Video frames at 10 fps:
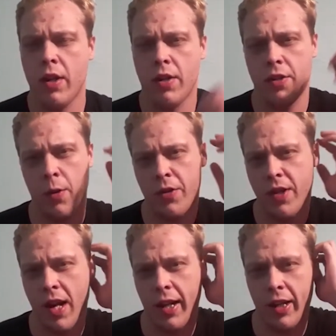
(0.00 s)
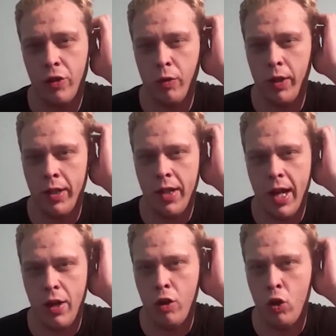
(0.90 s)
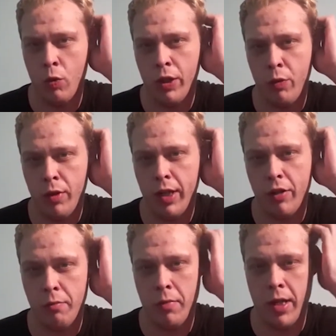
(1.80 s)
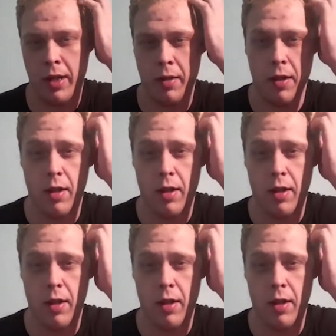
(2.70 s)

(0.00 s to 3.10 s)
so it's not like it's really that new or unique to me.